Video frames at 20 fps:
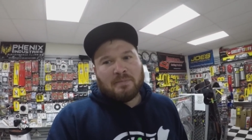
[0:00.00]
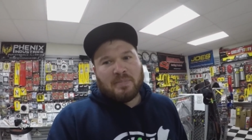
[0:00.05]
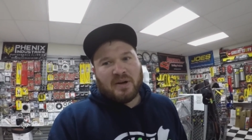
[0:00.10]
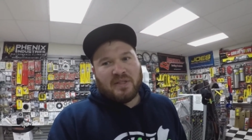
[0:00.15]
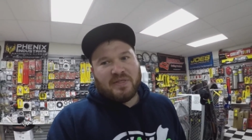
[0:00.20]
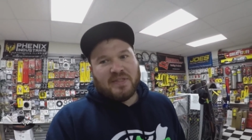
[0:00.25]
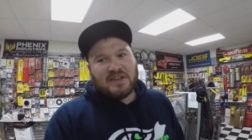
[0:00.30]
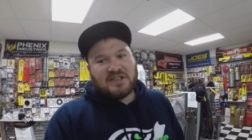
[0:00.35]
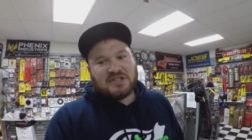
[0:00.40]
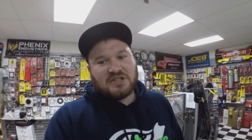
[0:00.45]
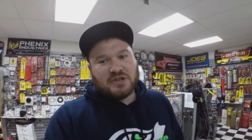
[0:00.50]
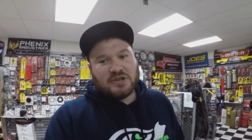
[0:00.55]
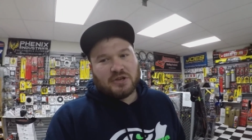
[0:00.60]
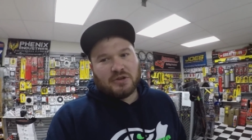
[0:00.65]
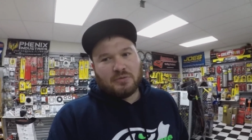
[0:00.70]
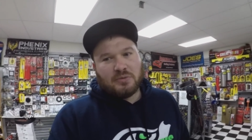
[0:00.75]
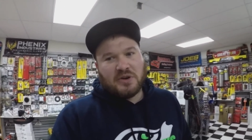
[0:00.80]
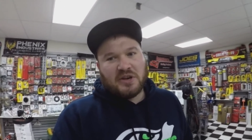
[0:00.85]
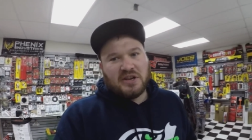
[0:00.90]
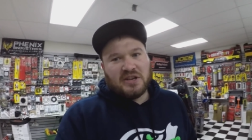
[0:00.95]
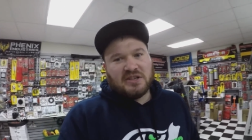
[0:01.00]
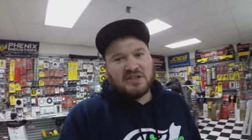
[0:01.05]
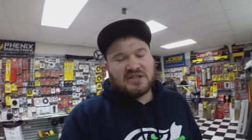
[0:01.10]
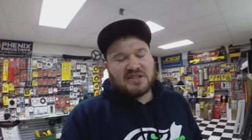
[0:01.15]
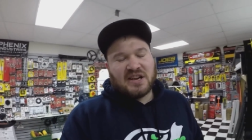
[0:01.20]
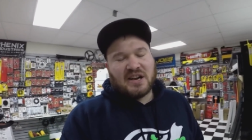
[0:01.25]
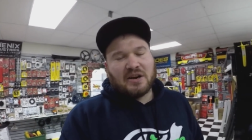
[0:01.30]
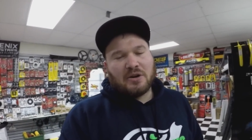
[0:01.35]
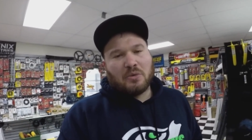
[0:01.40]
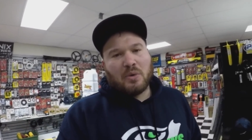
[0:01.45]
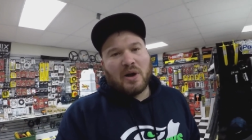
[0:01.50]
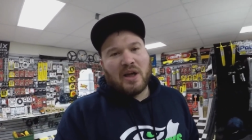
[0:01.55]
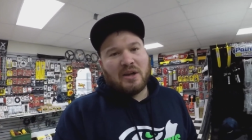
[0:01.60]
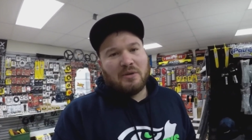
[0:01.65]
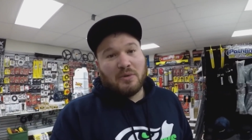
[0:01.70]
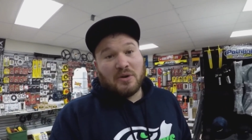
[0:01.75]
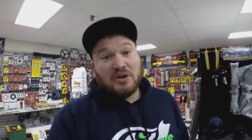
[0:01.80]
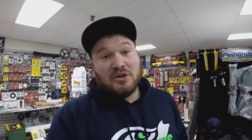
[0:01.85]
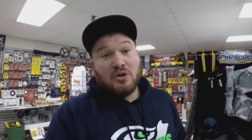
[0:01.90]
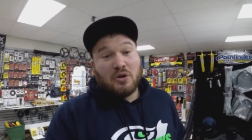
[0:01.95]
but this year we decided to
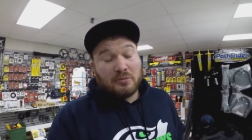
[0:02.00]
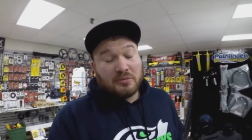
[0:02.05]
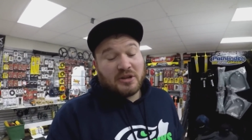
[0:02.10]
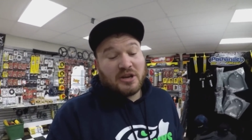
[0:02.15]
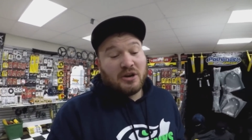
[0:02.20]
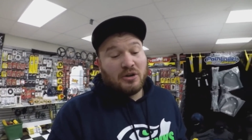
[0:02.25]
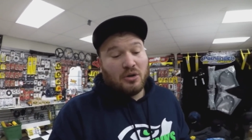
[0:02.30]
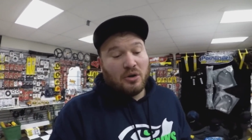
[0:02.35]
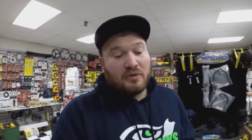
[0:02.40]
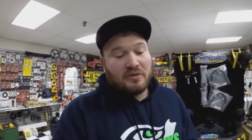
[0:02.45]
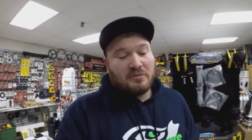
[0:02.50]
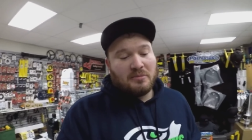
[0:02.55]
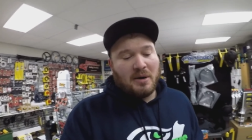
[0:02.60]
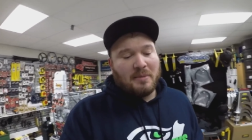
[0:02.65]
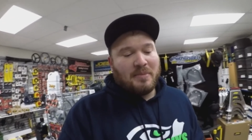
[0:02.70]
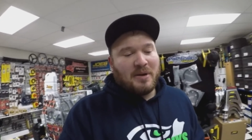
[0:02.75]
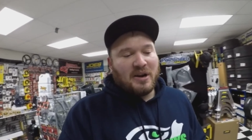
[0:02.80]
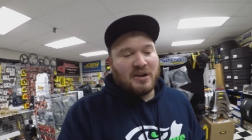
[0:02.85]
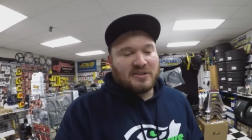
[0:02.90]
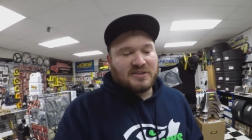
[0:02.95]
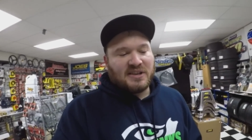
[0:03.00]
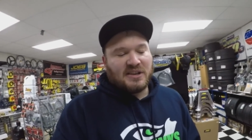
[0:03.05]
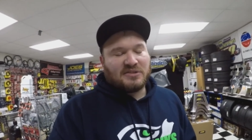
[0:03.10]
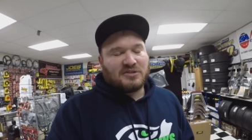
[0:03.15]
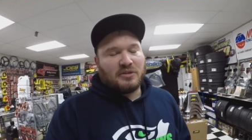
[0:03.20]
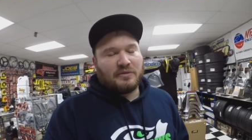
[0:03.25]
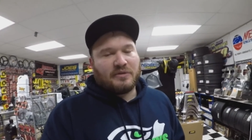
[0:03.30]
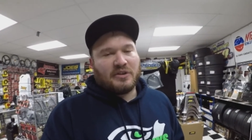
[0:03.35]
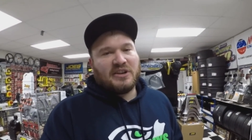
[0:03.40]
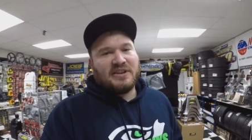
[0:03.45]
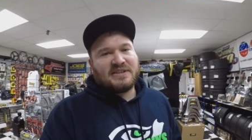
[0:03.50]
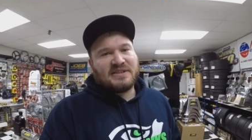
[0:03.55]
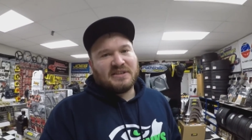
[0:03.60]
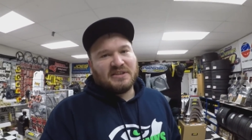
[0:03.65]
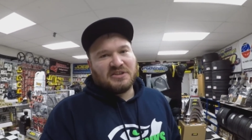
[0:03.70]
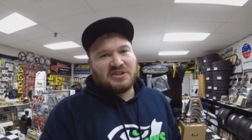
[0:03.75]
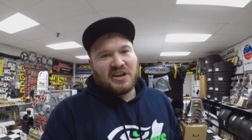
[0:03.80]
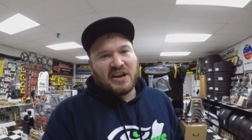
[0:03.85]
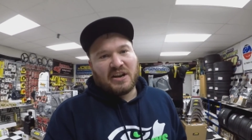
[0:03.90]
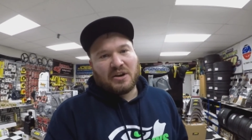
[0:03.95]
wait. We'd normally go over to my parents' house over
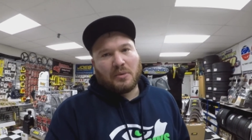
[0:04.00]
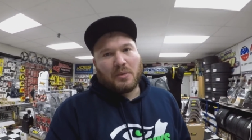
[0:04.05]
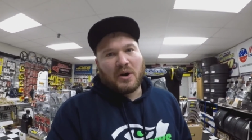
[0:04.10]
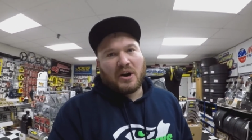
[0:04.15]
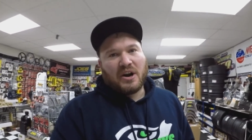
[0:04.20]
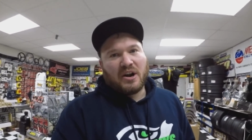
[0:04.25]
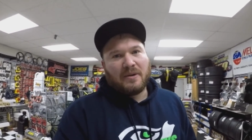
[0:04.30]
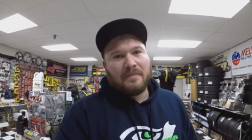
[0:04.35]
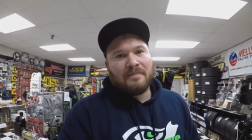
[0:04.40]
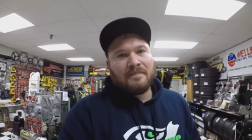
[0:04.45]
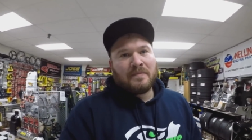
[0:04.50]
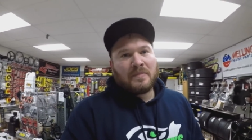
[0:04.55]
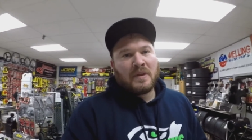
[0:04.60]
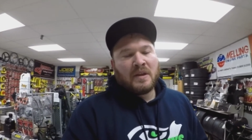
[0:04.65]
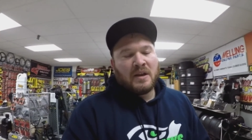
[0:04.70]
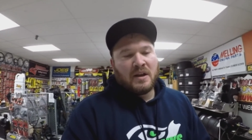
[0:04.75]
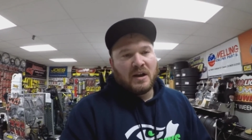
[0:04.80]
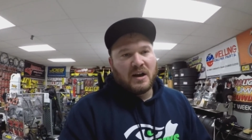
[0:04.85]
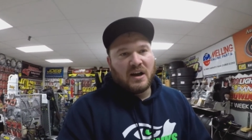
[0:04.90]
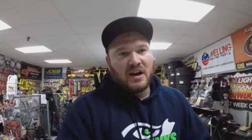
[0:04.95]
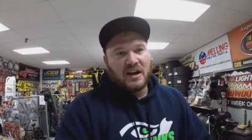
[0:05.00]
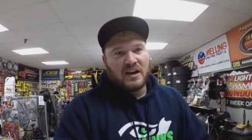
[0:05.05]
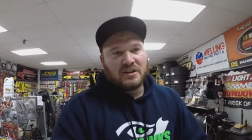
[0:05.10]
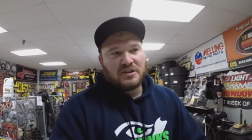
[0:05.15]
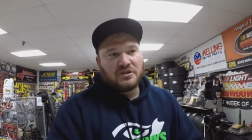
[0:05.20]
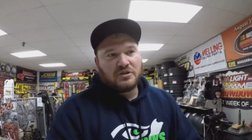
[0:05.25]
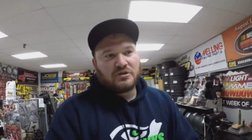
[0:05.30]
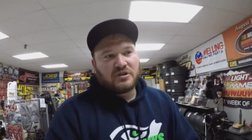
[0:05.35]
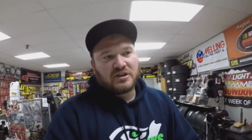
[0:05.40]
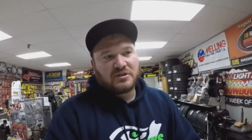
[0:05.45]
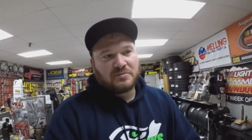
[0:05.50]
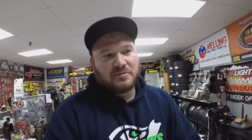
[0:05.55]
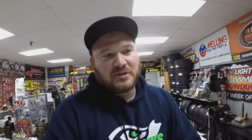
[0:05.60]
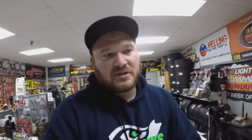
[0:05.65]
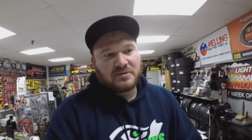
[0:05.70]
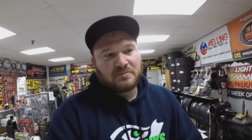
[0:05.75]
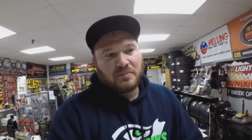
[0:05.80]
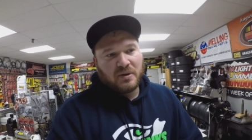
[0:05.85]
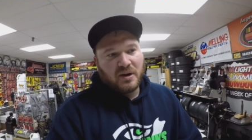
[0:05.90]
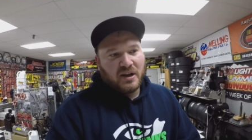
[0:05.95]
East in January uh, and do
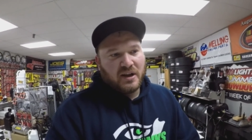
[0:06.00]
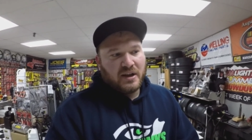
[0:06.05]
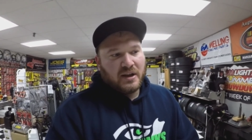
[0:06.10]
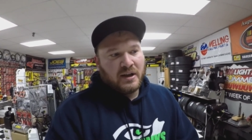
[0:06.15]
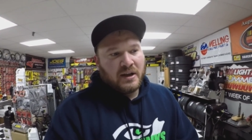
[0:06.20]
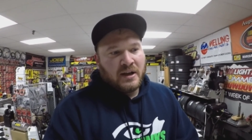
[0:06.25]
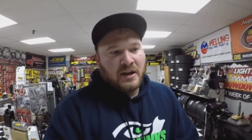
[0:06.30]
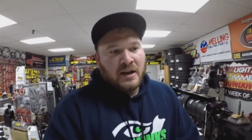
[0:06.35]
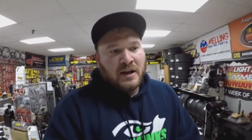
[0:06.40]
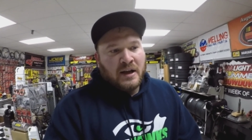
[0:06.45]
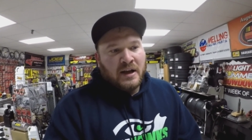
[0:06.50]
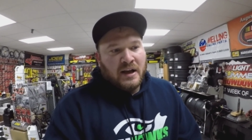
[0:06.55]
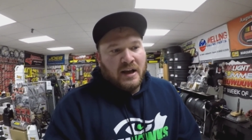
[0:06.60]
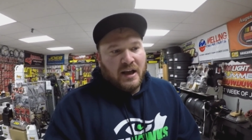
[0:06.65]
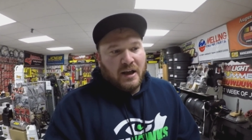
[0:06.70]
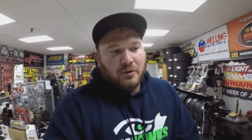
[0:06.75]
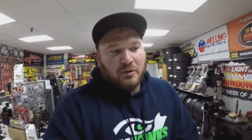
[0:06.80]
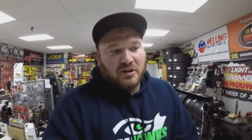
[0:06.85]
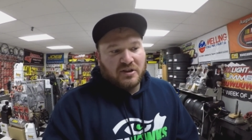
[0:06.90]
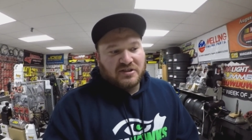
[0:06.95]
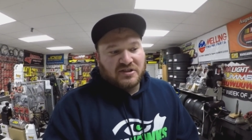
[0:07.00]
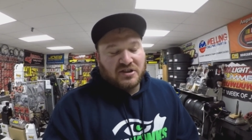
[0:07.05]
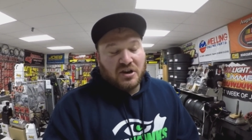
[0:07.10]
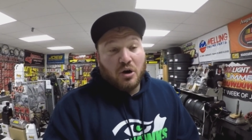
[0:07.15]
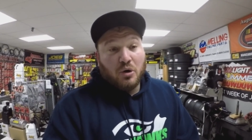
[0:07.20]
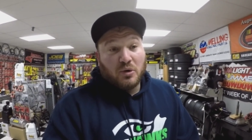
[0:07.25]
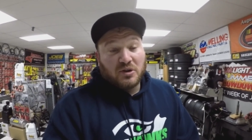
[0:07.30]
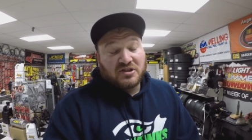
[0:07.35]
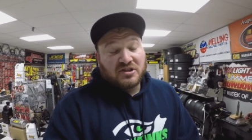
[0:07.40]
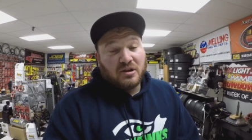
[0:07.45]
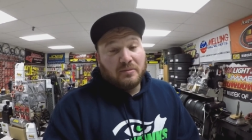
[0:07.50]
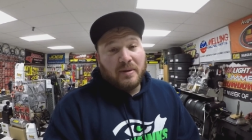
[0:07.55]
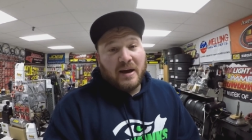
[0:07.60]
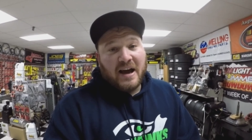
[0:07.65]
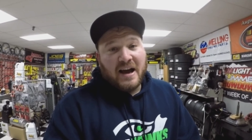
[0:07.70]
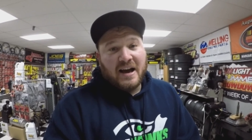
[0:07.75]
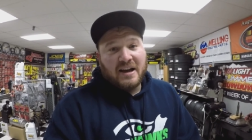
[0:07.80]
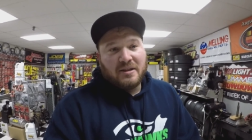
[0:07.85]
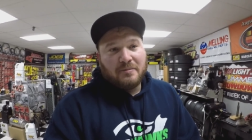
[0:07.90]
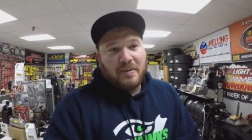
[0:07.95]
Christmas, but it was the snow was so
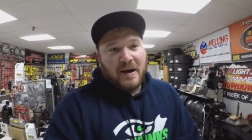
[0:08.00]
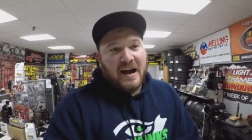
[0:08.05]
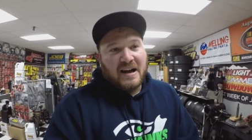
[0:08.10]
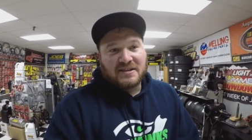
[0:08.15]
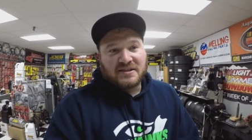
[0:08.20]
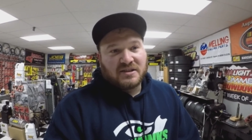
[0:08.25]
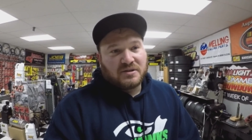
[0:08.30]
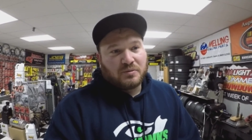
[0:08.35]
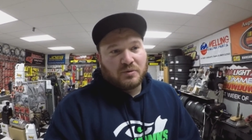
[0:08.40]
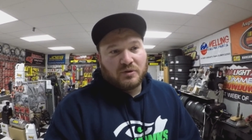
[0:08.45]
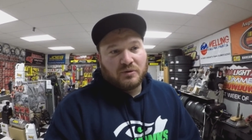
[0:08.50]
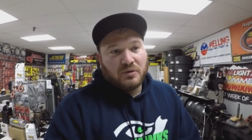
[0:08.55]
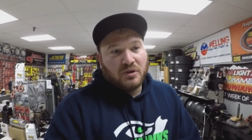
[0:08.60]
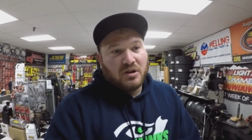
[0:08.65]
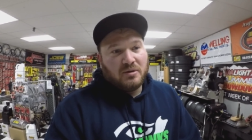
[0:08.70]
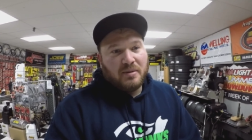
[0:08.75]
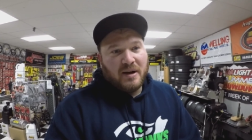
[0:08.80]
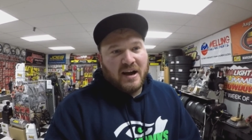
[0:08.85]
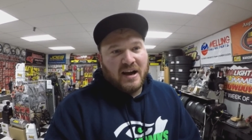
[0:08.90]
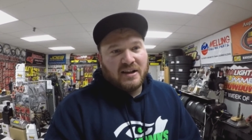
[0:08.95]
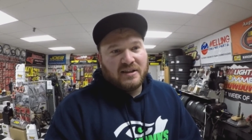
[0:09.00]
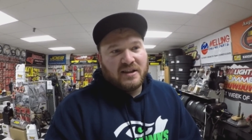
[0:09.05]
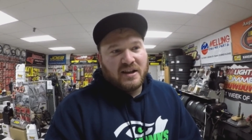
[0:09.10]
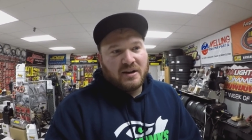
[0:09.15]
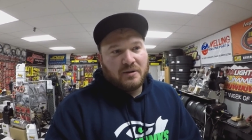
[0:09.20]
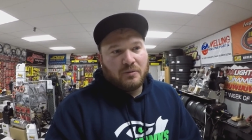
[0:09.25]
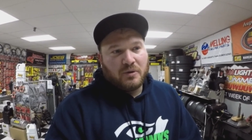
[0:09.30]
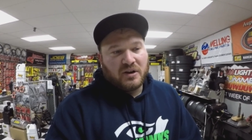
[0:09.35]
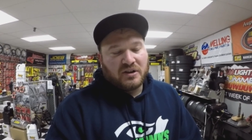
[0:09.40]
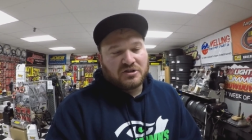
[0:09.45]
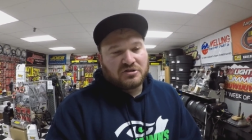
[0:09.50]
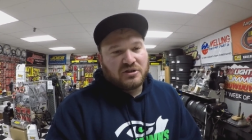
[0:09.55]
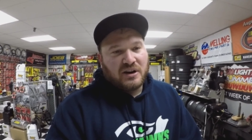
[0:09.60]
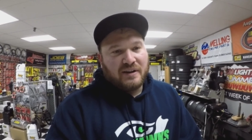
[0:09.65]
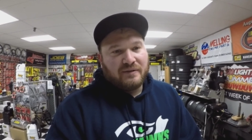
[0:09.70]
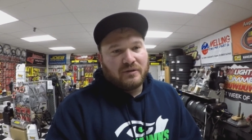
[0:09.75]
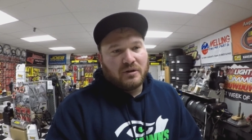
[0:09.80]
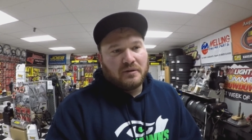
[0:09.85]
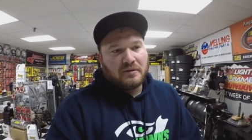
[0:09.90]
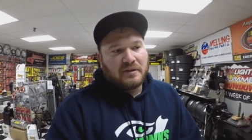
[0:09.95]
bad, the passes were really bad. They didn't want us
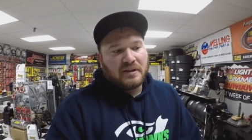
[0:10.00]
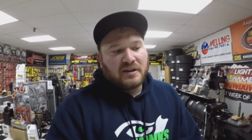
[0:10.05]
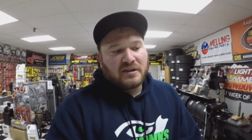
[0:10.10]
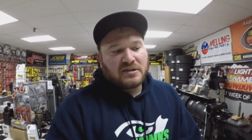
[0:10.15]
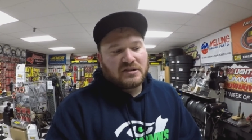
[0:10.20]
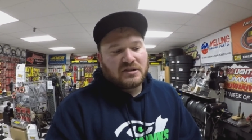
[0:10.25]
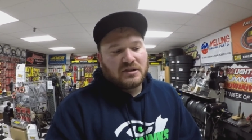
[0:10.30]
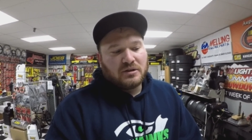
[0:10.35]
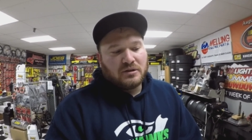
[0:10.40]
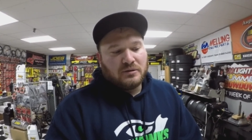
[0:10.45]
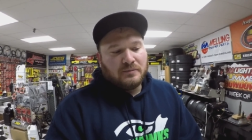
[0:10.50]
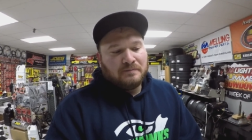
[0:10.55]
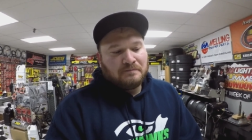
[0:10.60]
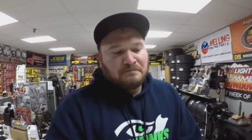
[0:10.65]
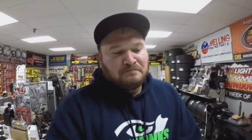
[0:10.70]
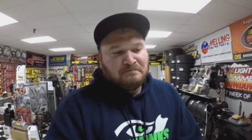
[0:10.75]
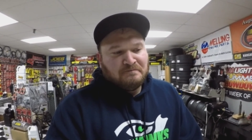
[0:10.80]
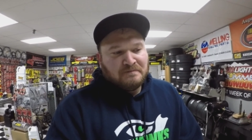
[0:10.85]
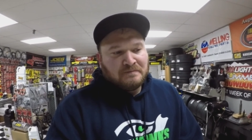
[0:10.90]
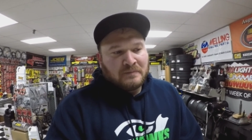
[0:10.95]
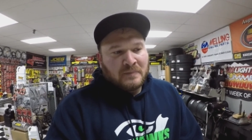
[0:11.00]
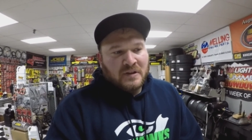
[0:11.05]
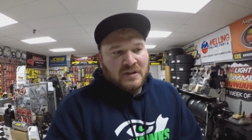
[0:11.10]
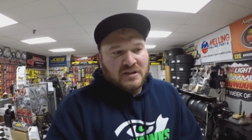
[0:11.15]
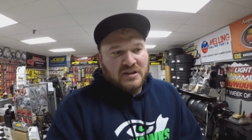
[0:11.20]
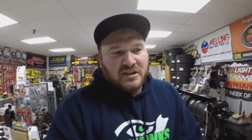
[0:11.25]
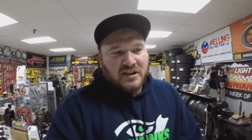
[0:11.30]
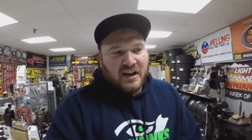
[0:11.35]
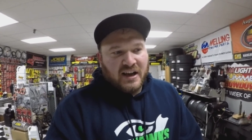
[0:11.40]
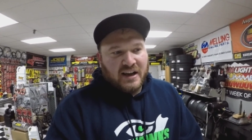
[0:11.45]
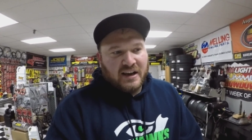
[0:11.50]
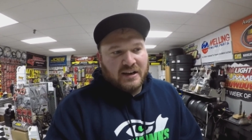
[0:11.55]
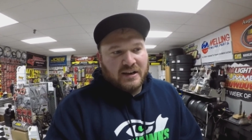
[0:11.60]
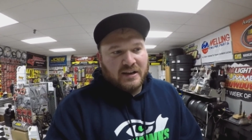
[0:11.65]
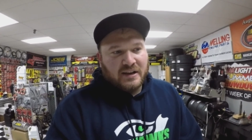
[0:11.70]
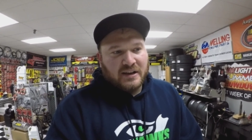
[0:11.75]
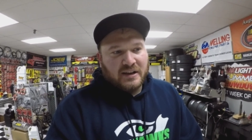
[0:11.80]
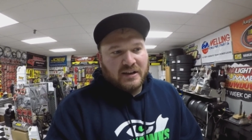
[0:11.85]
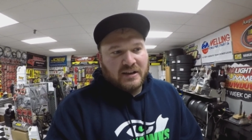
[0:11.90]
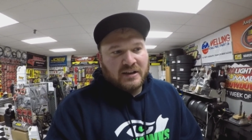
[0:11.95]
driving over there, so tonight,
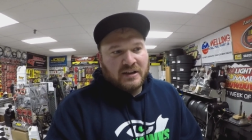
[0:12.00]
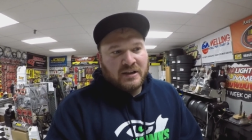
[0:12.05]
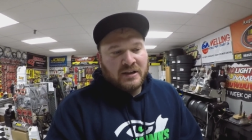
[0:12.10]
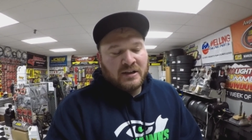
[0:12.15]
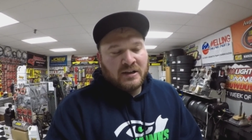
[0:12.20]
uh,